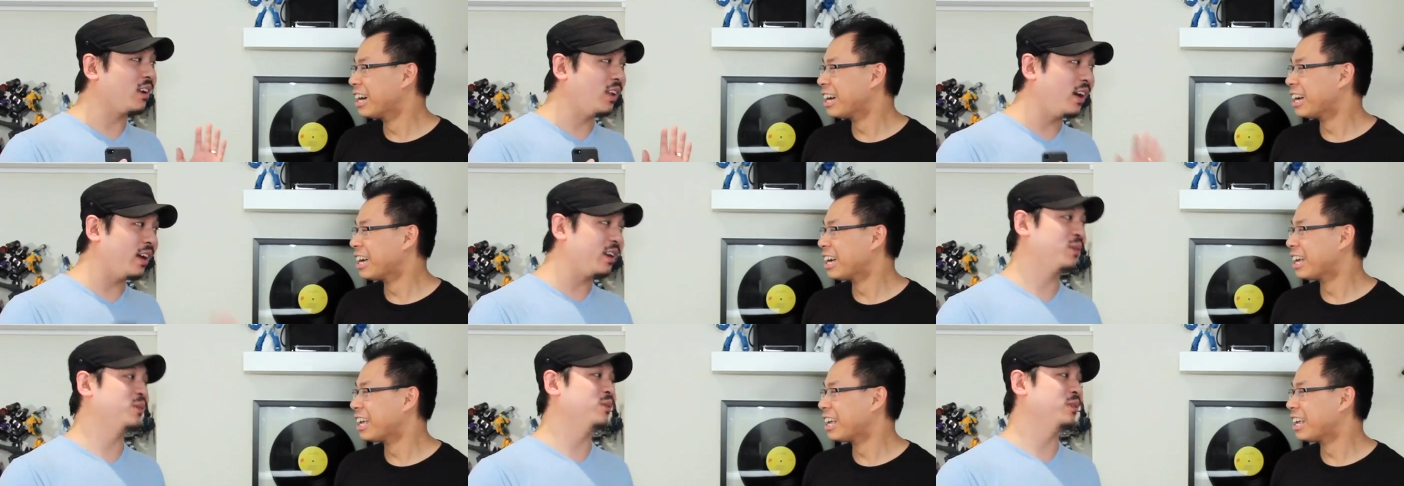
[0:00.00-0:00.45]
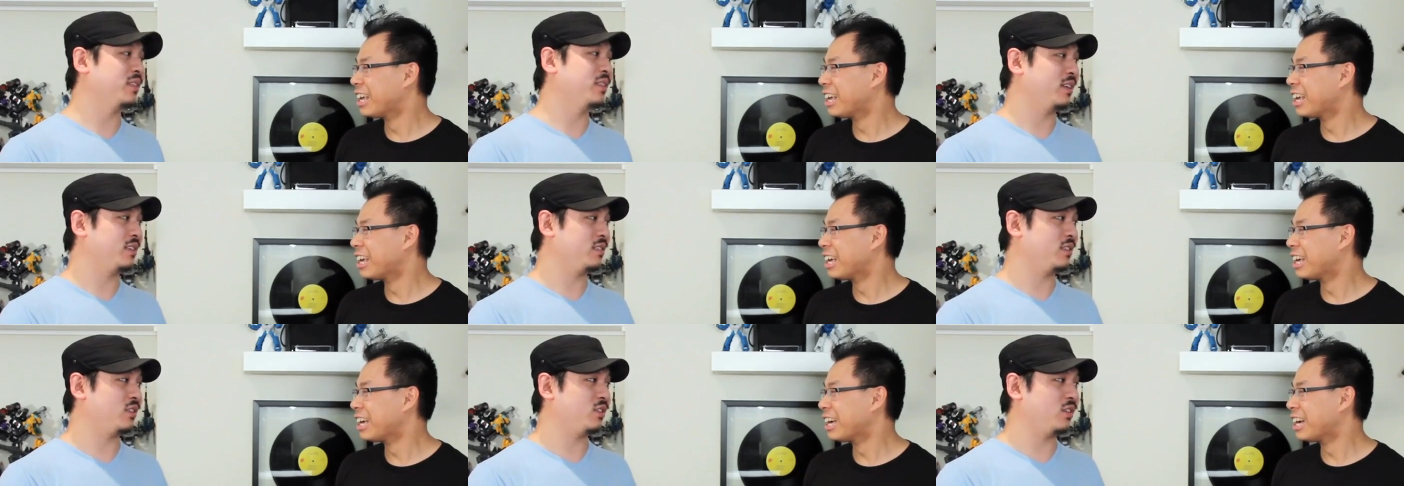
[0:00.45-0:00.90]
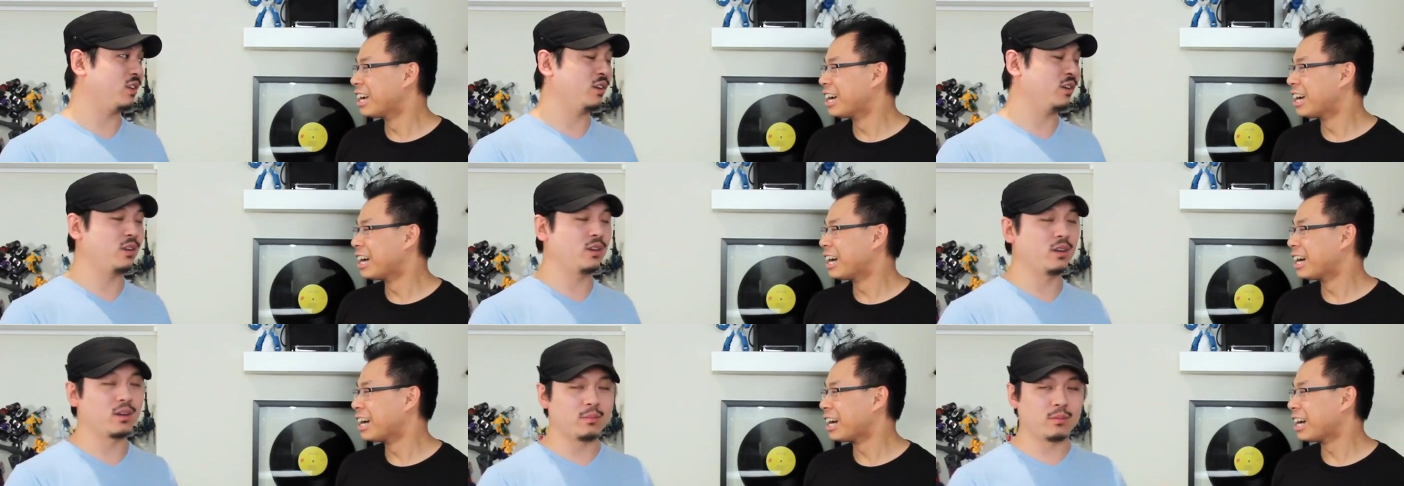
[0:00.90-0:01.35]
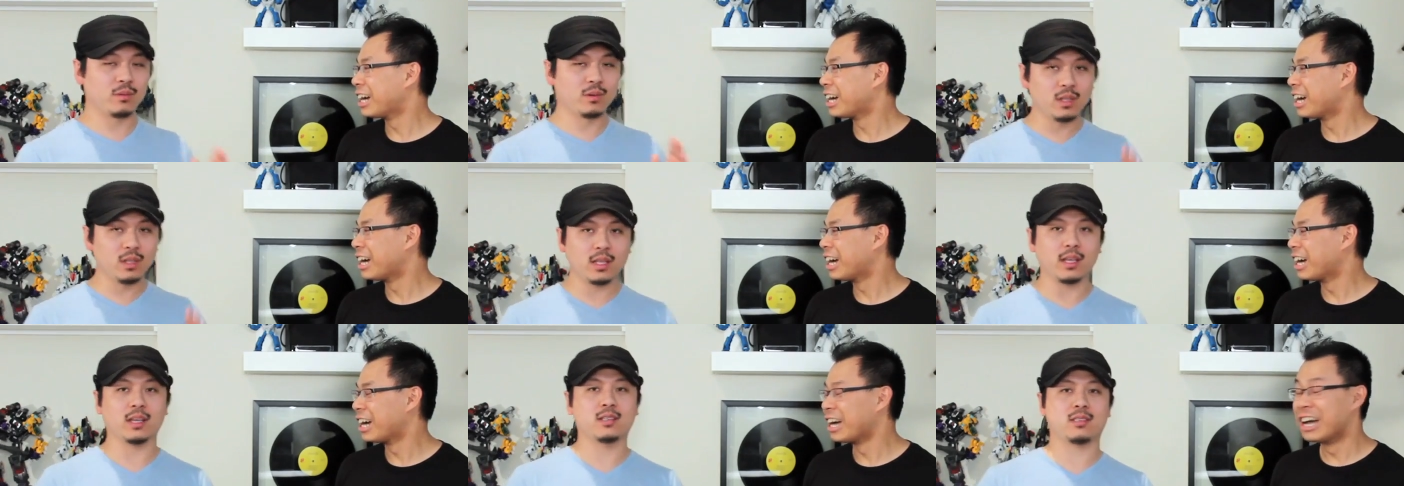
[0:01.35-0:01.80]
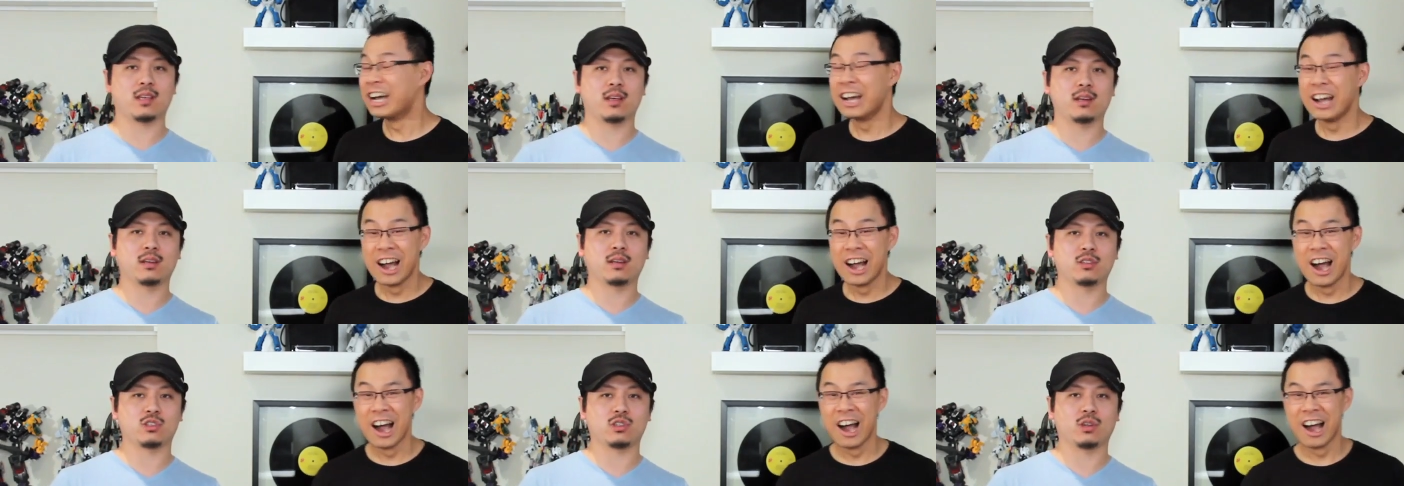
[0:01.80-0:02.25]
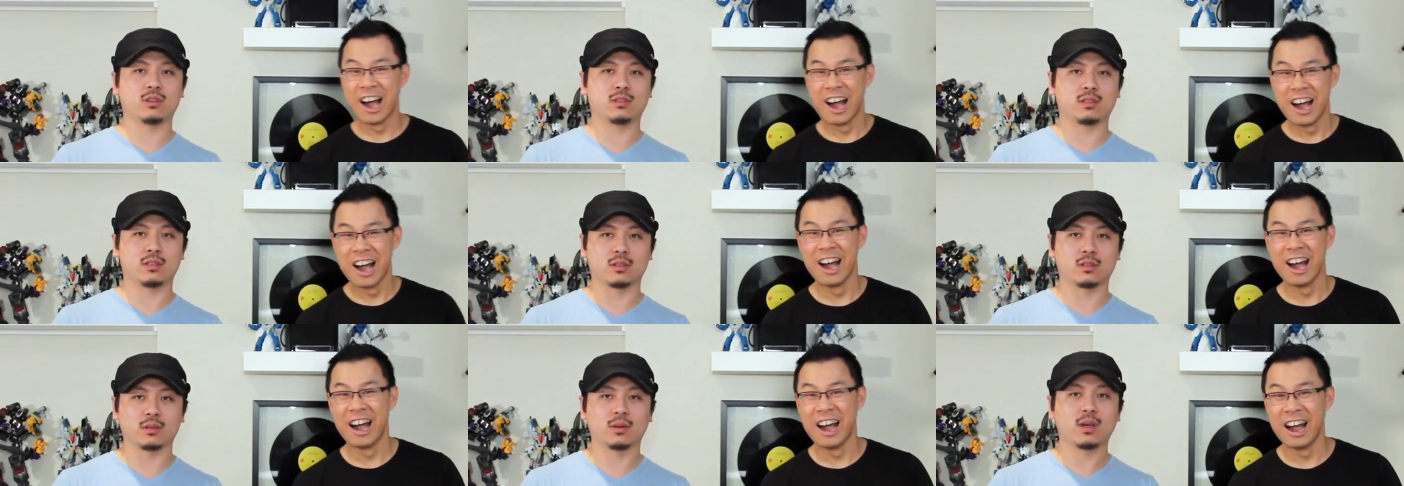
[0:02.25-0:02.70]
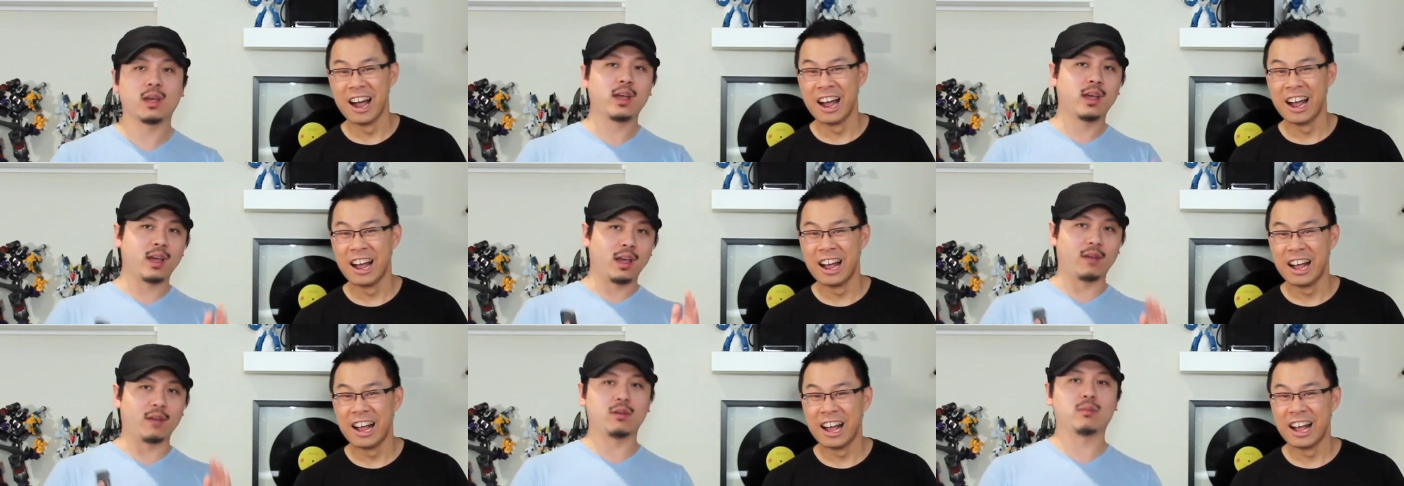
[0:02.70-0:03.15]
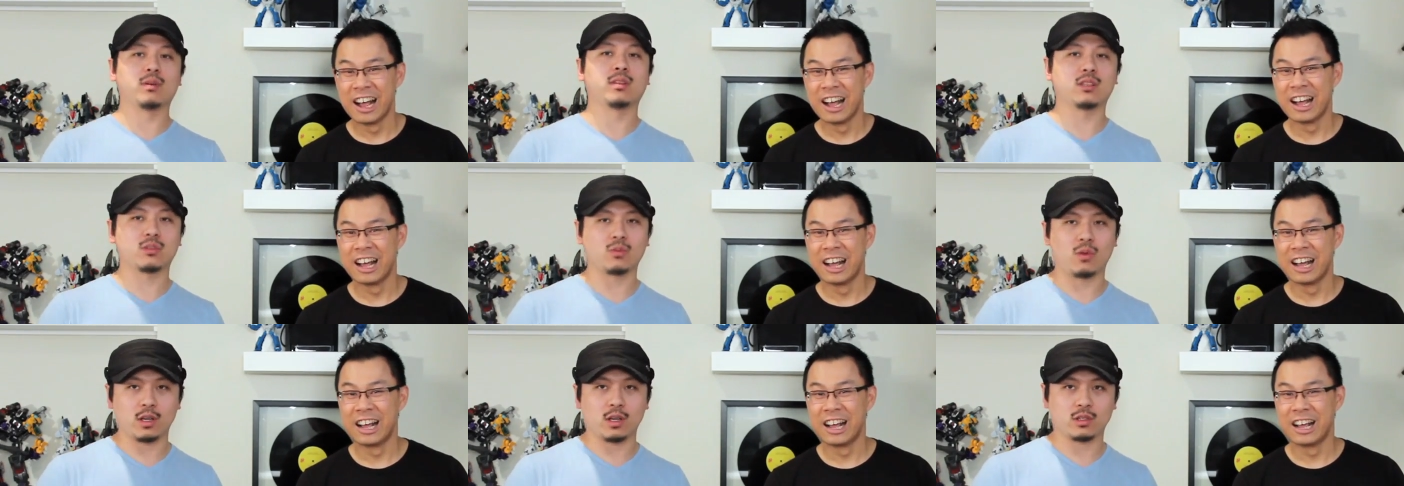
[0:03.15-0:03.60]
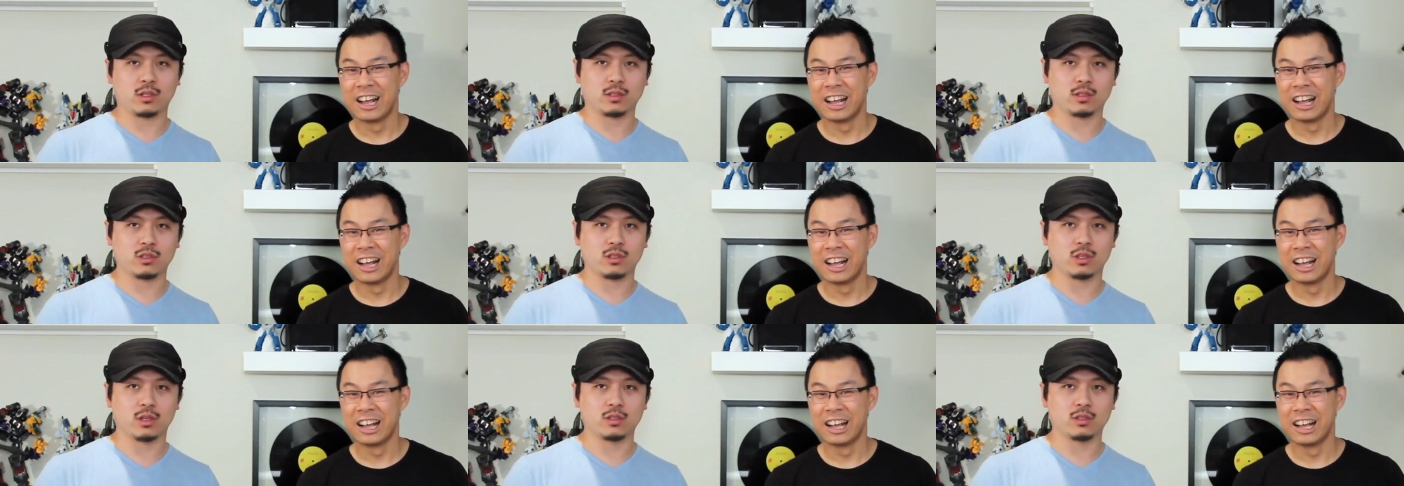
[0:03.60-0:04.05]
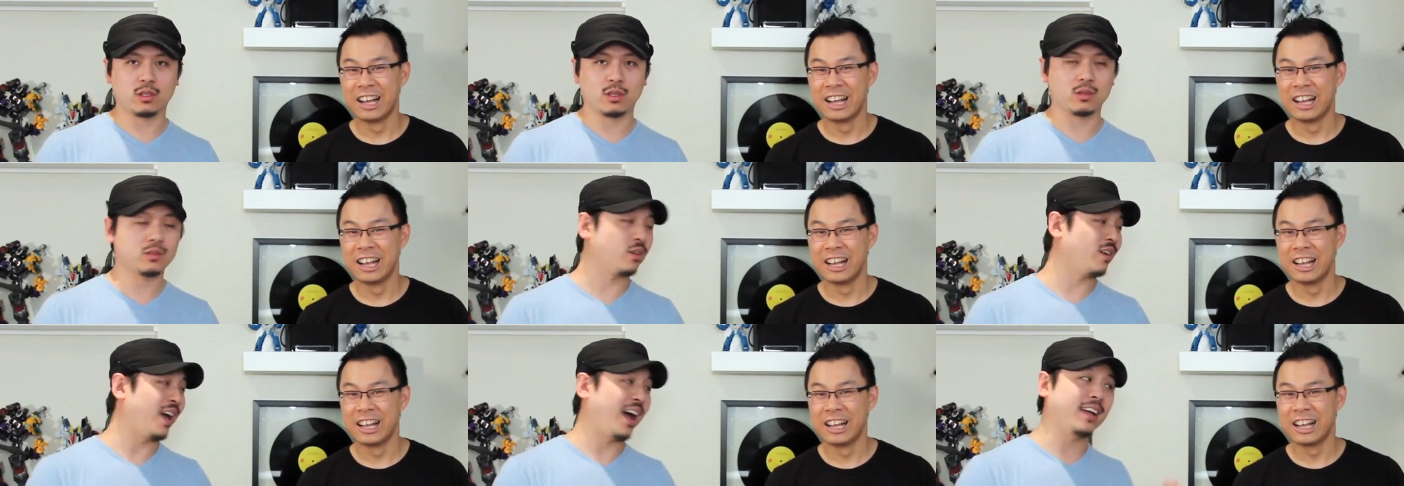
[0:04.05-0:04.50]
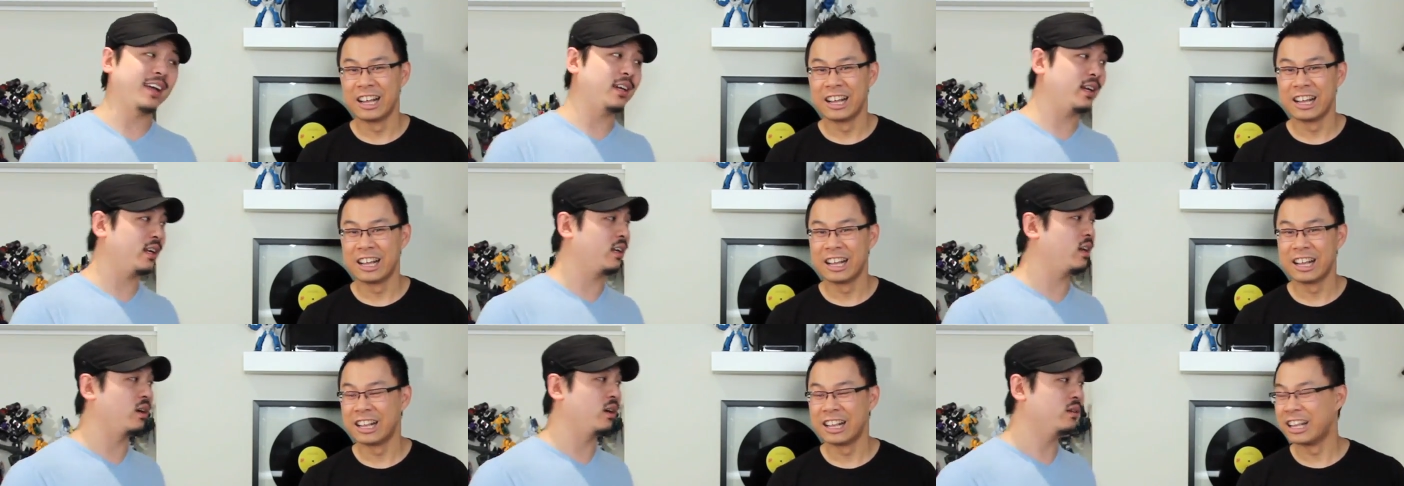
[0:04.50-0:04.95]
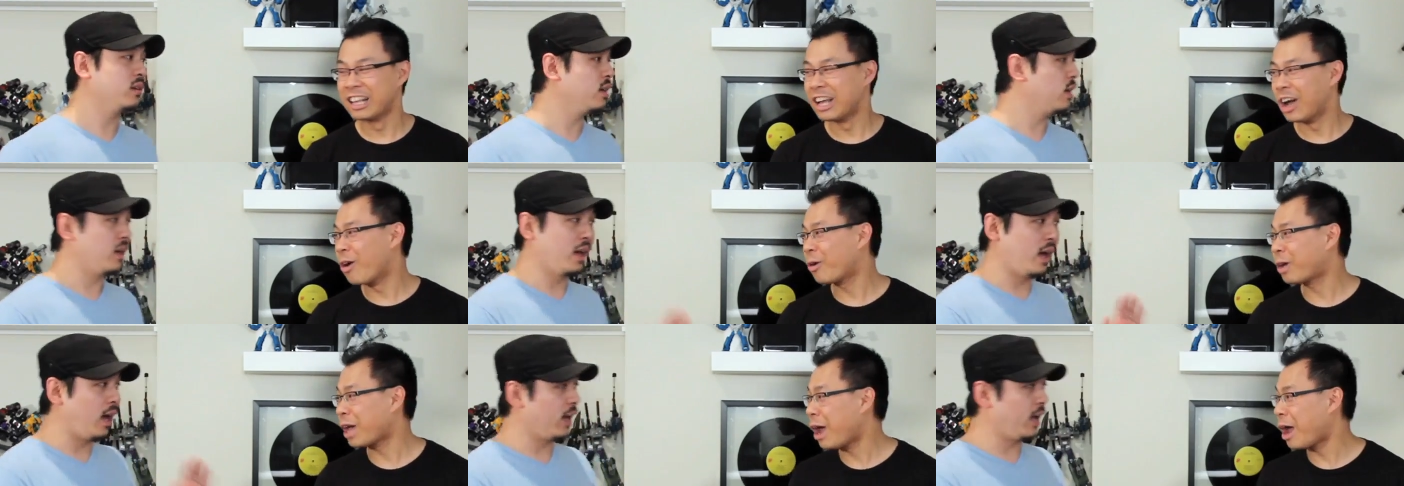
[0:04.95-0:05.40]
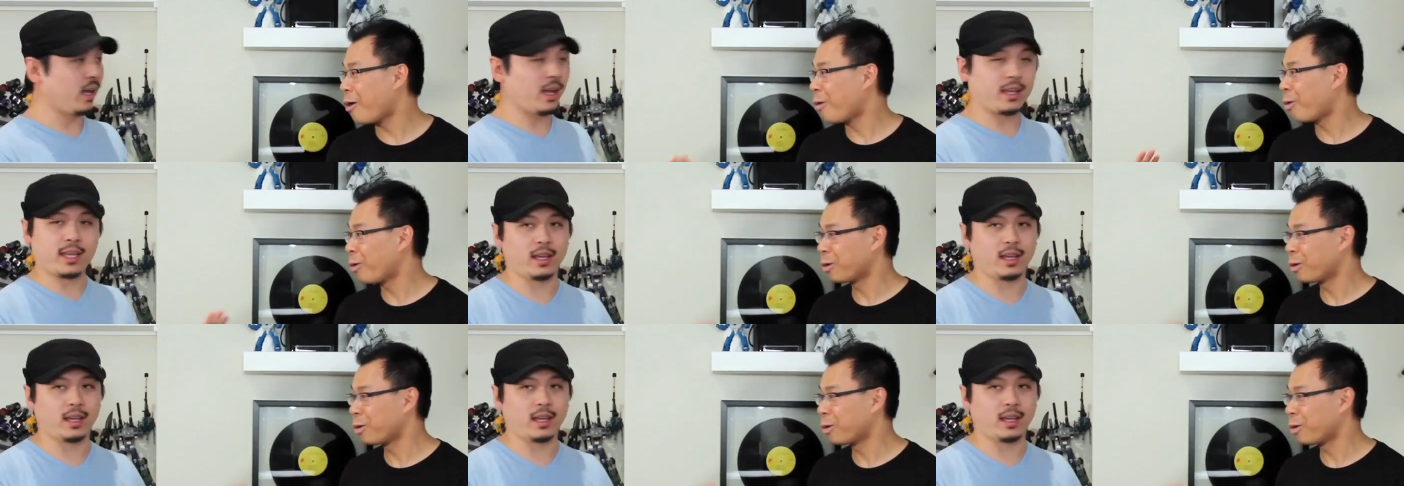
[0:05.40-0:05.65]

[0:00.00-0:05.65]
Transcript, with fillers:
Speaker 1: lot of cool things to show you, and I'm really excited to show to everyone that's watching this show too. So I gotta go. Okay. I, I